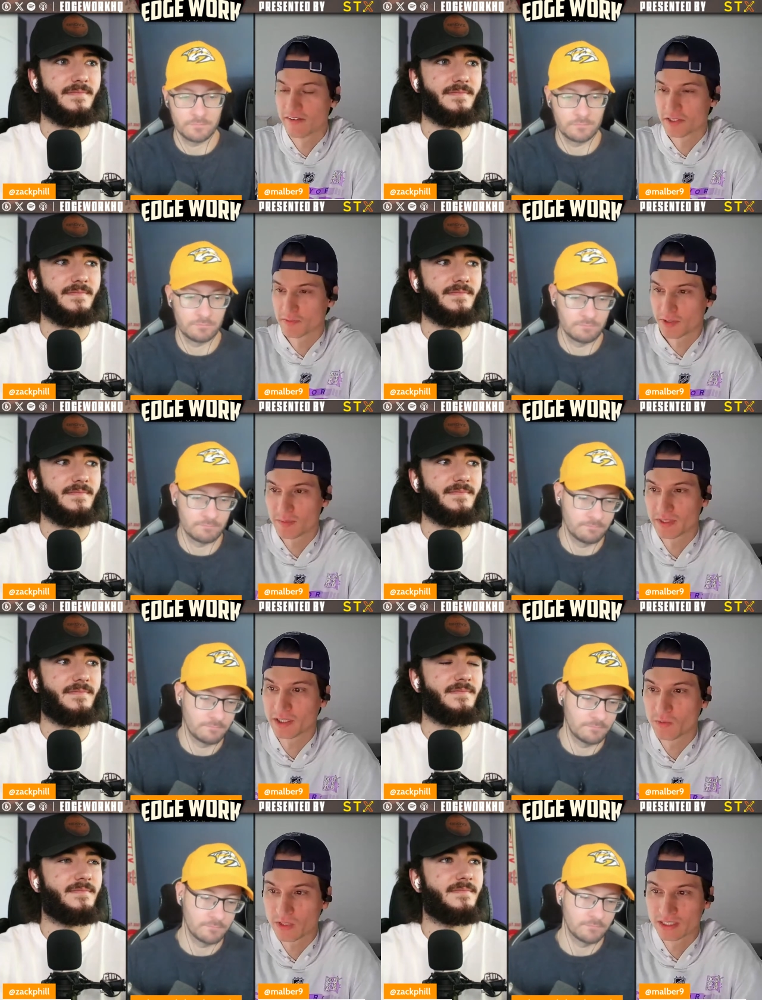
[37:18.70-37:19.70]
Speaker 1: have this in front of me.
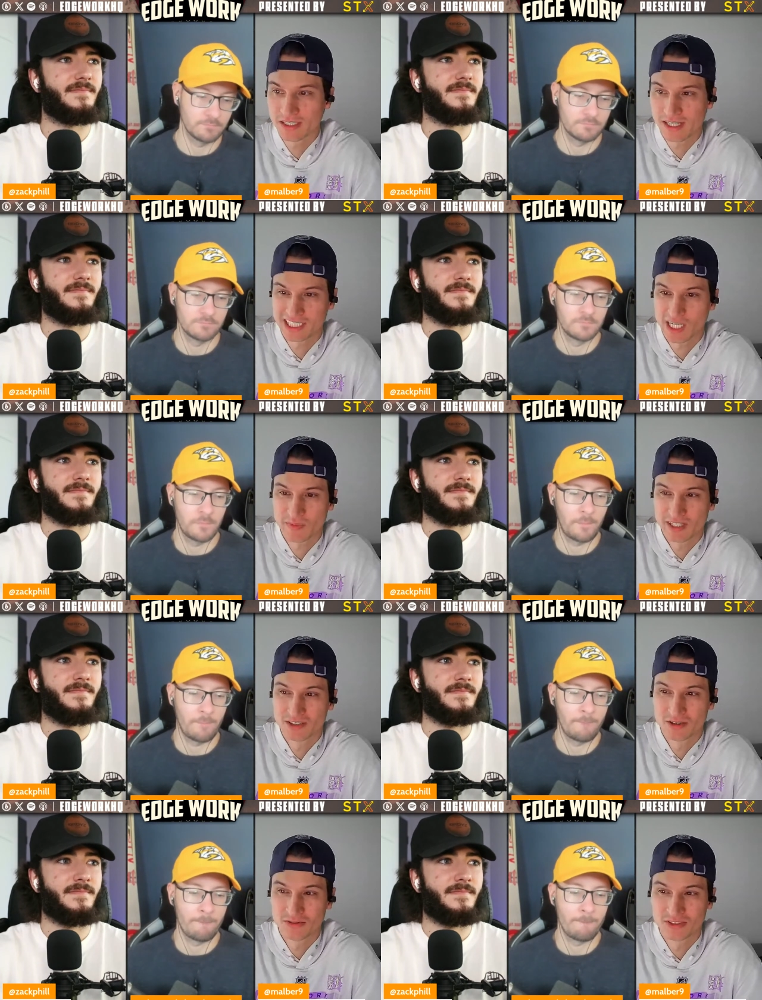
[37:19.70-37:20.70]
Like, when's the last time we
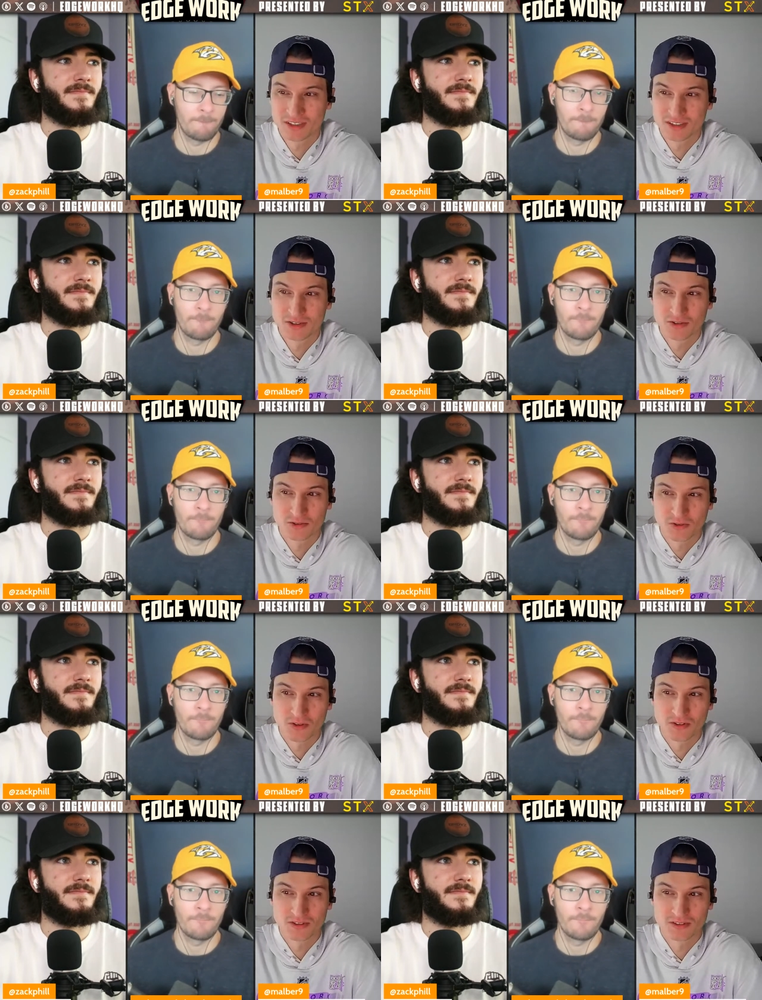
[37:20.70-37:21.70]
had two 60 goal
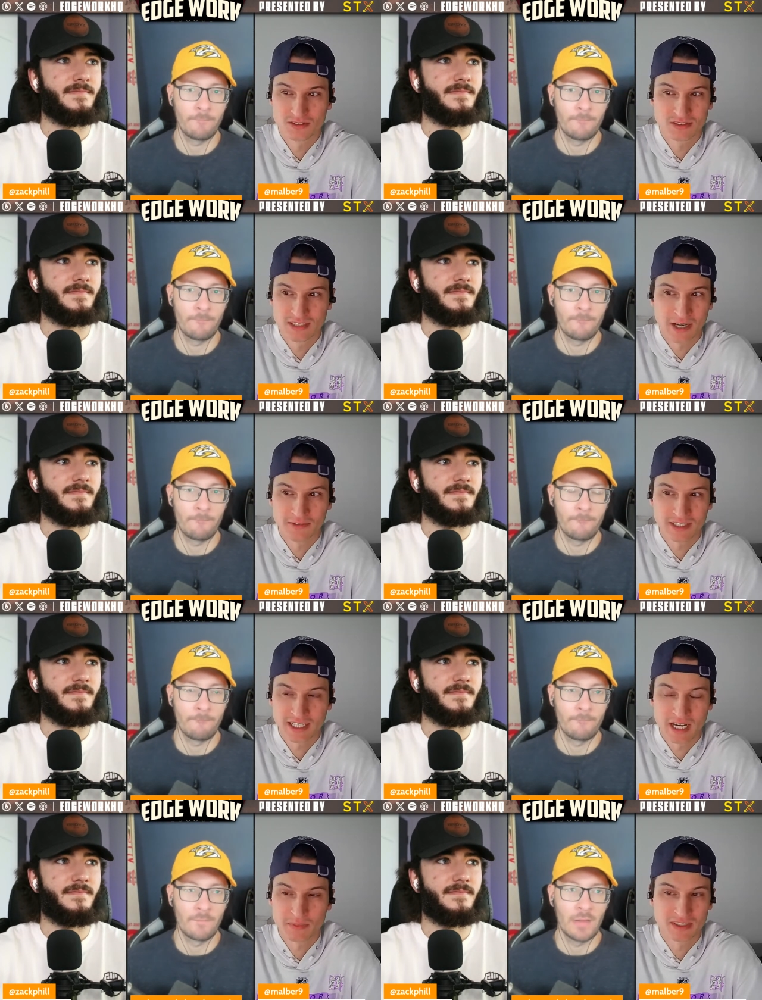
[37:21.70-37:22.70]
scorers? I don't
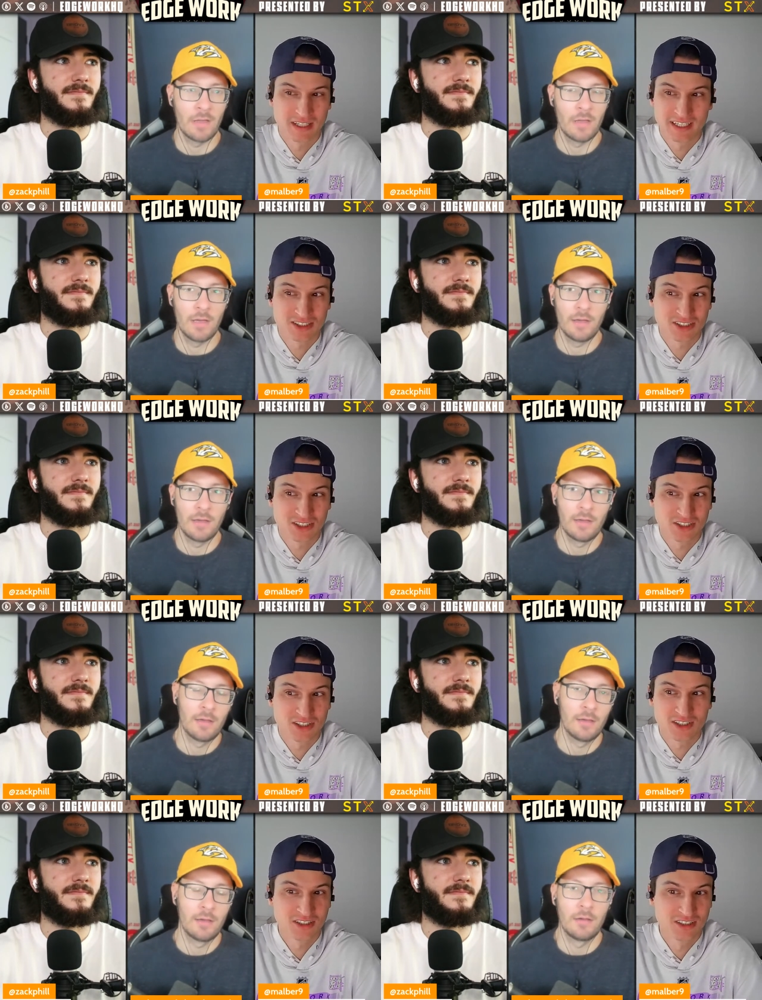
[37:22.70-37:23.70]
think it happened last
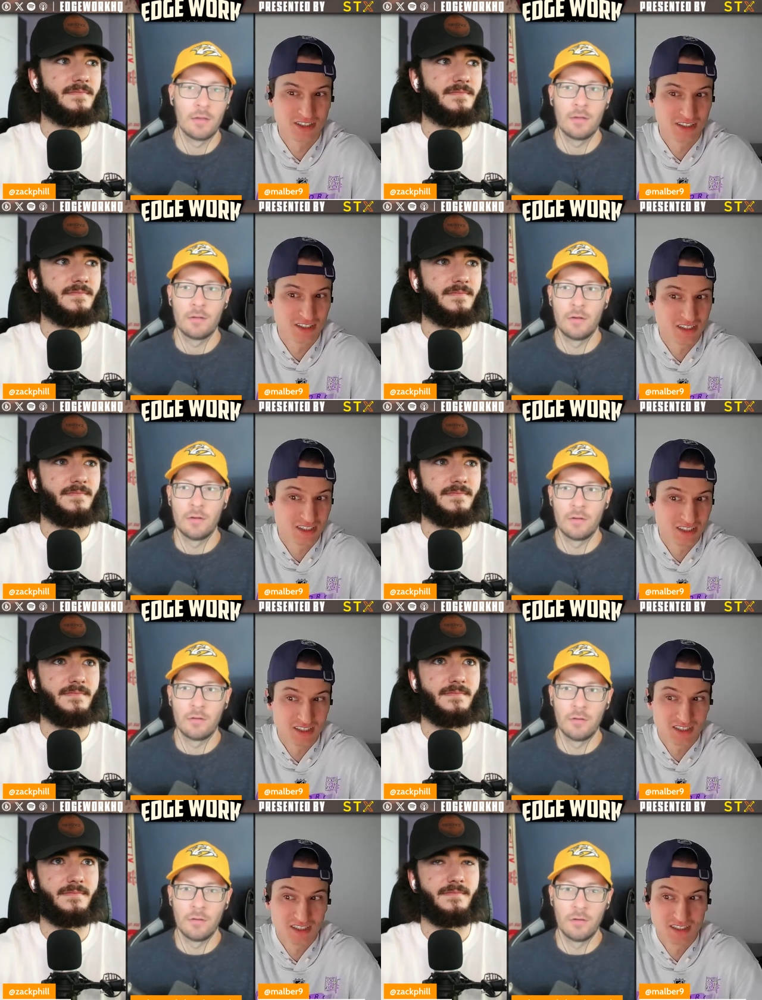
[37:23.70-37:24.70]
year.
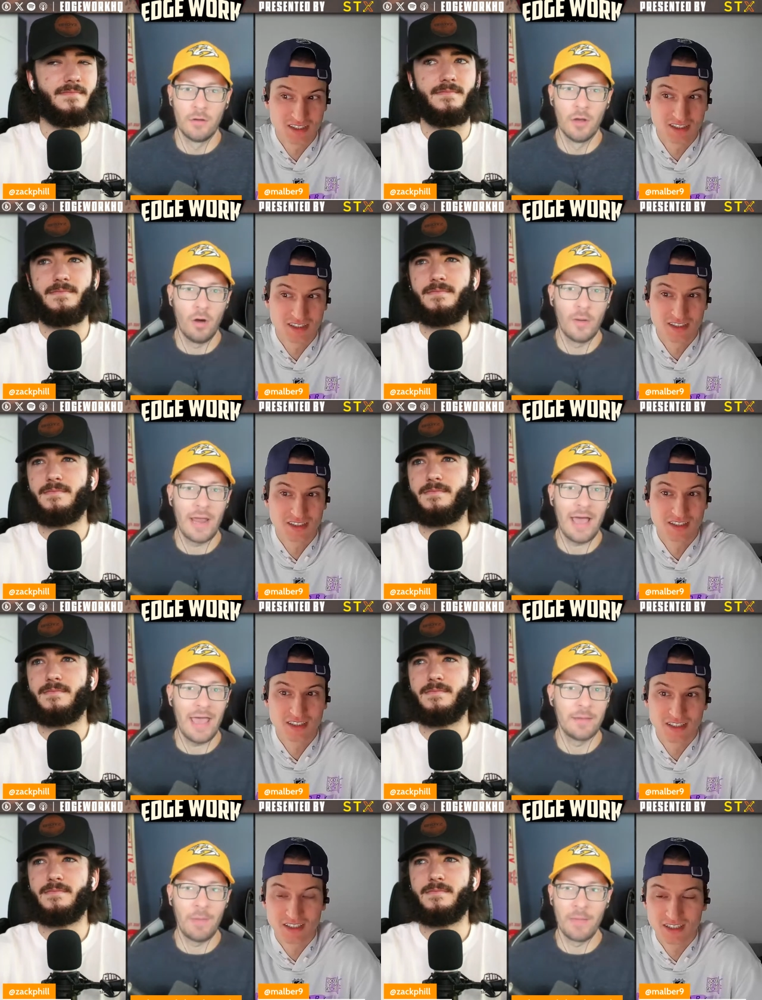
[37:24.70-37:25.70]
Speaker 2: No, it ha-
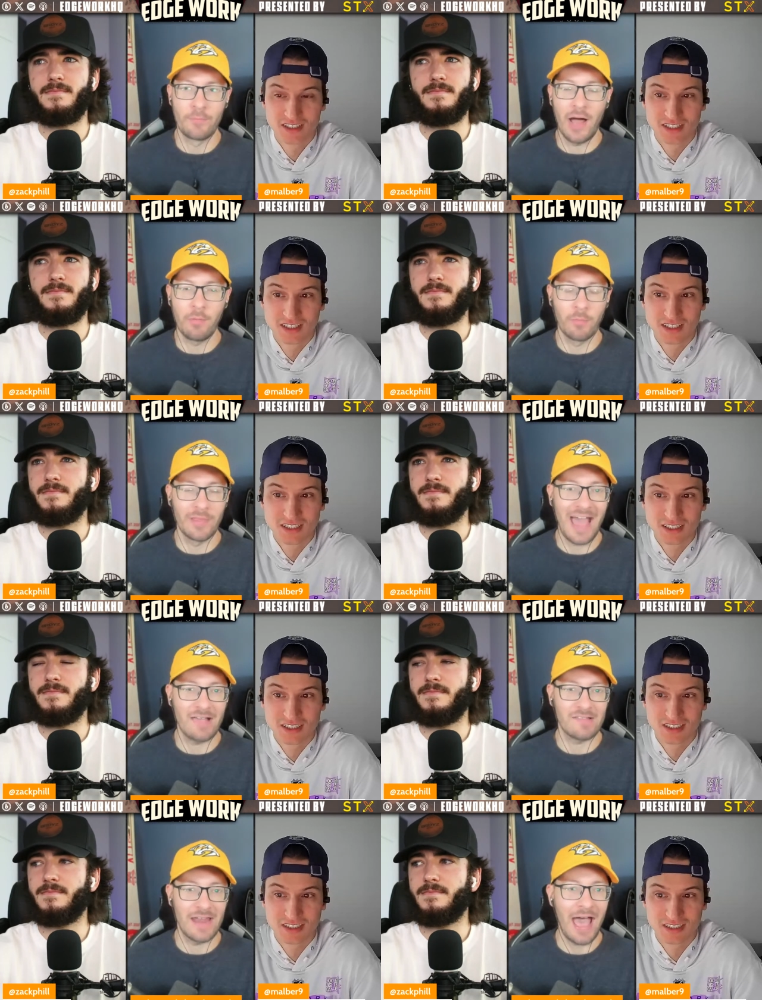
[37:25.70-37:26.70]
it it probably
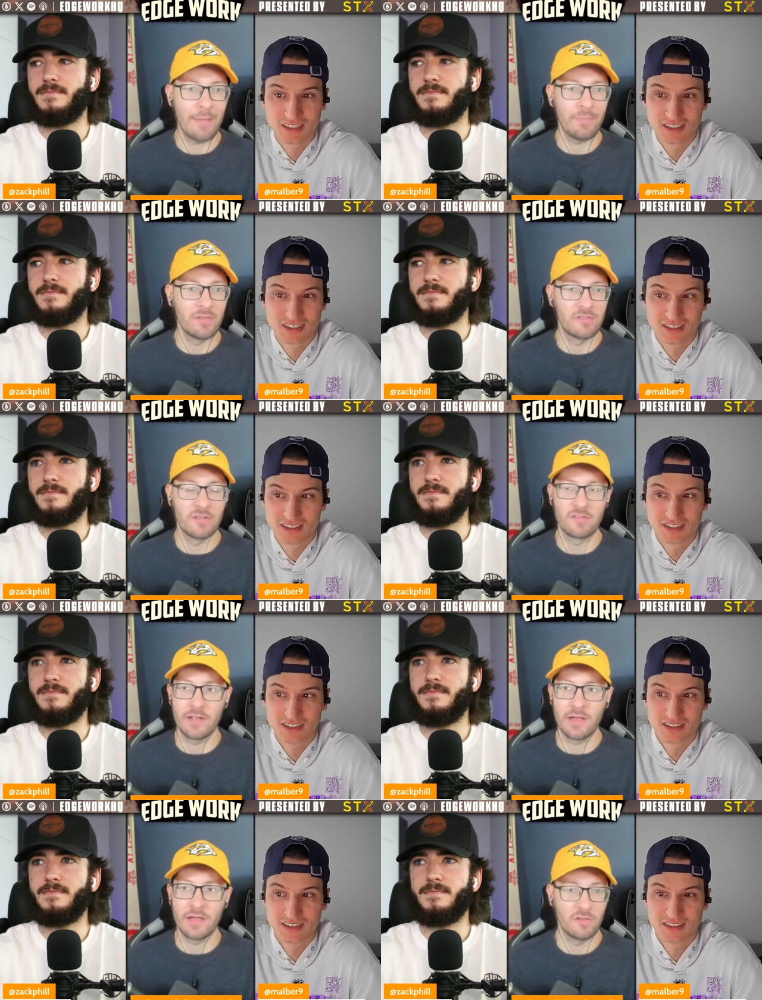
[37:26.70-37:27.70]
hasn't happened since
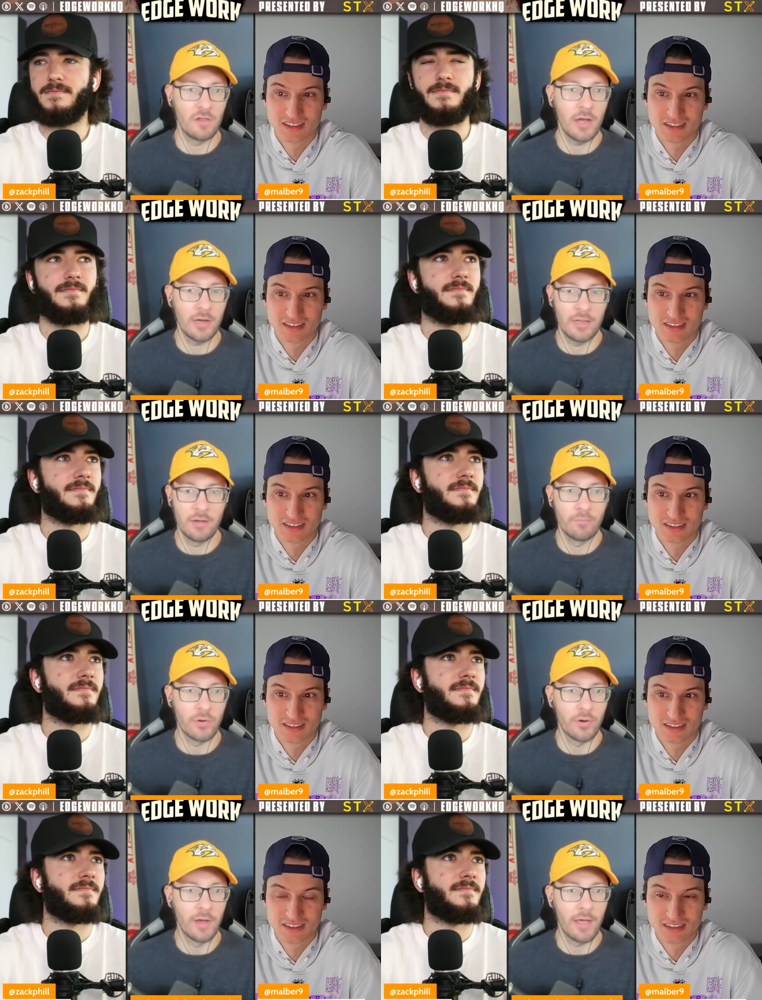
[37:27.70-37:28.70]
like Selanne and
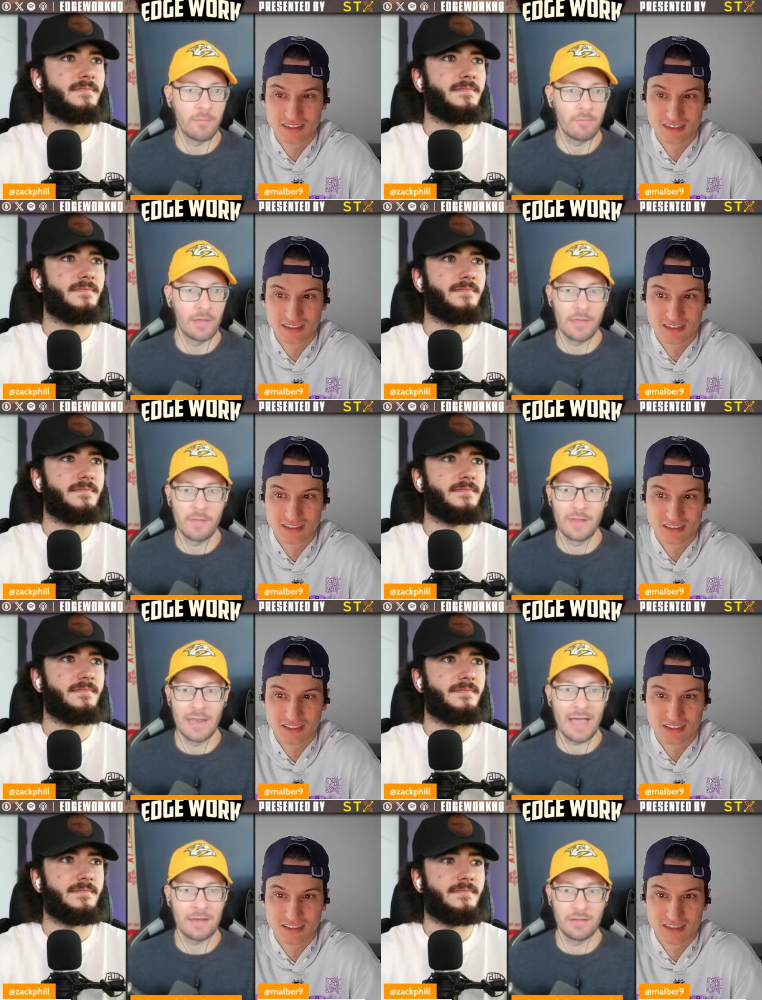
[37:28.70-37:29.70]
Bure, like in the
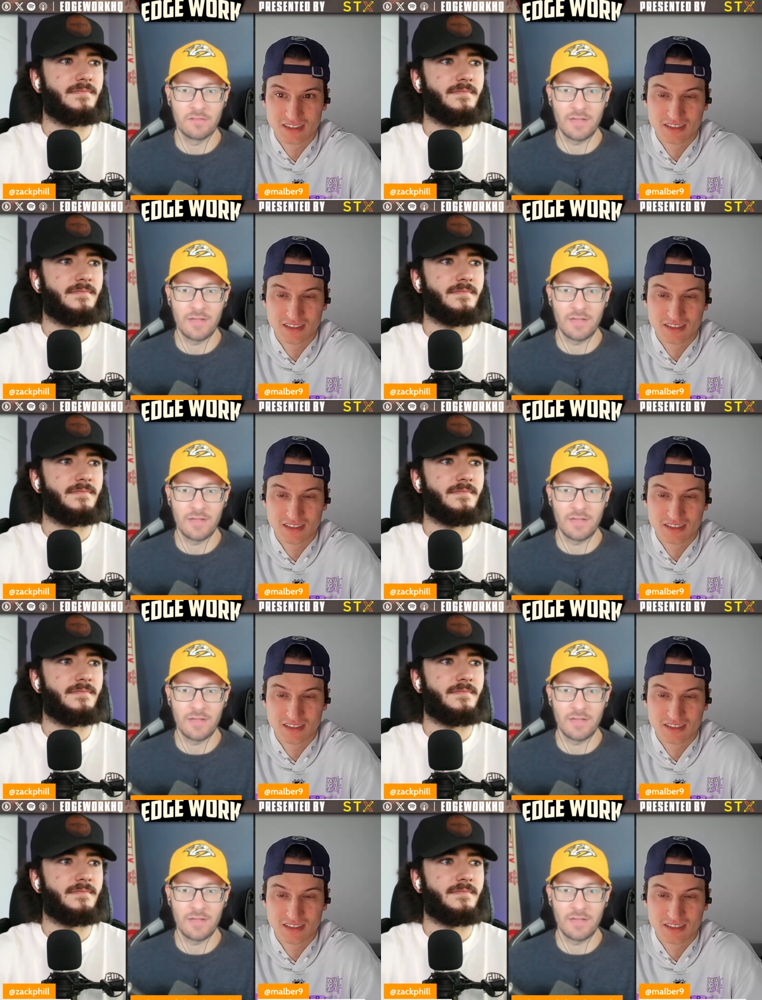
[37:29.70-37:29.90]
90s.